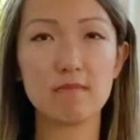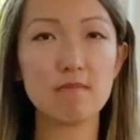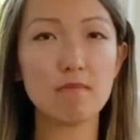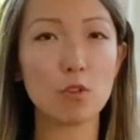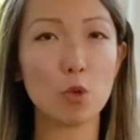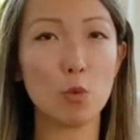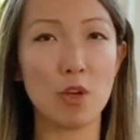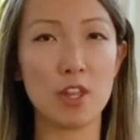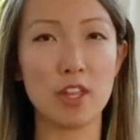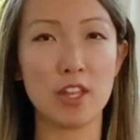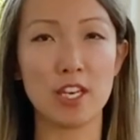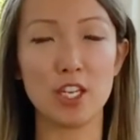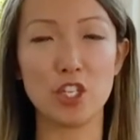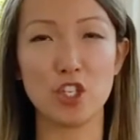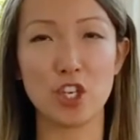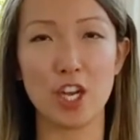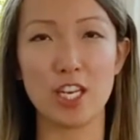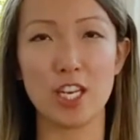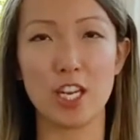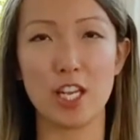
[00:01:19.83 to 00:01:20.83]
with an
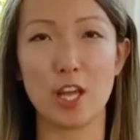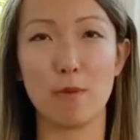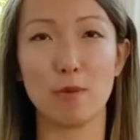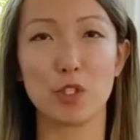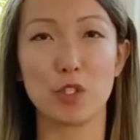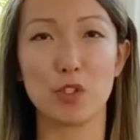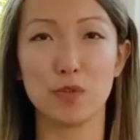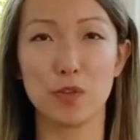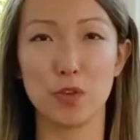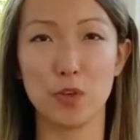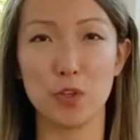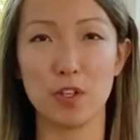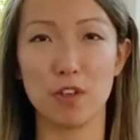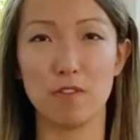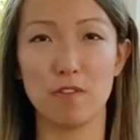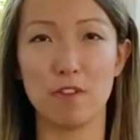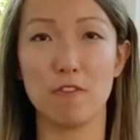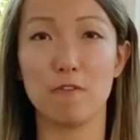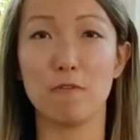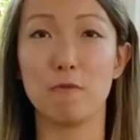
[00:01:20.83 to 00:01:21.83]
agenda that was full
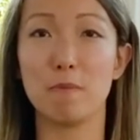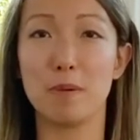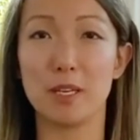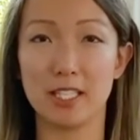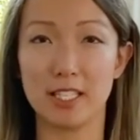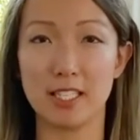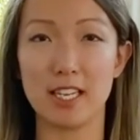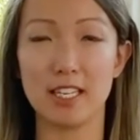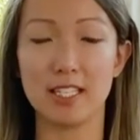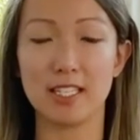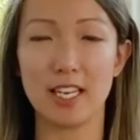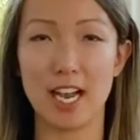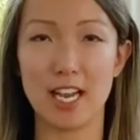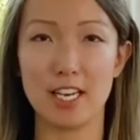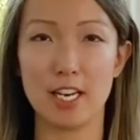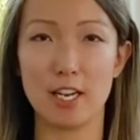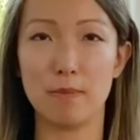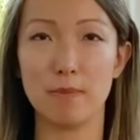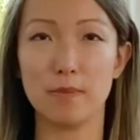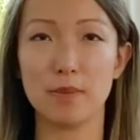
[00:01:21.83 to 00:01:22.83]
of business
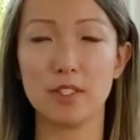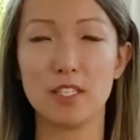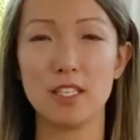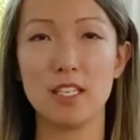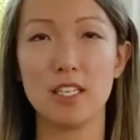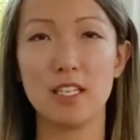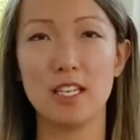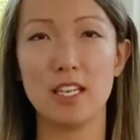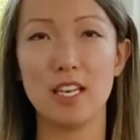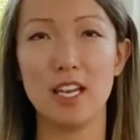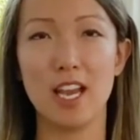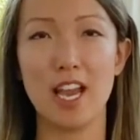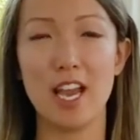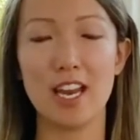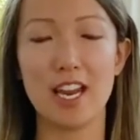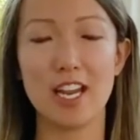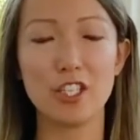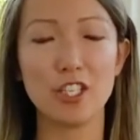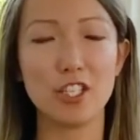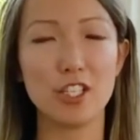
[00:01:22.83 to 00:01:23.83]
items.
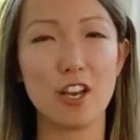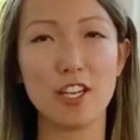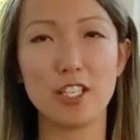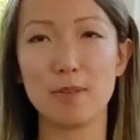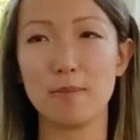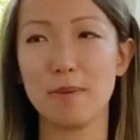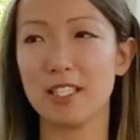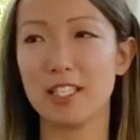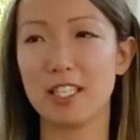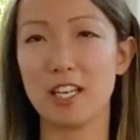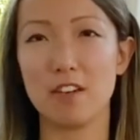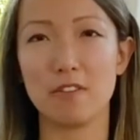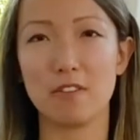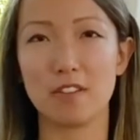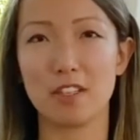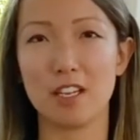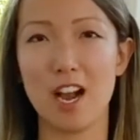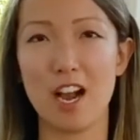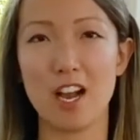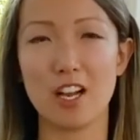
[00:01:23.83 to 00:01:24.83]
And I just thought to
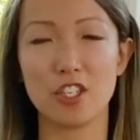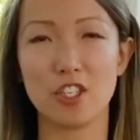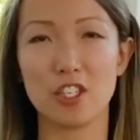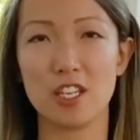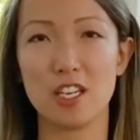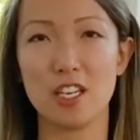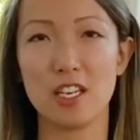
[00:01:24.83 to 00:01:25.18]
myself, gosh,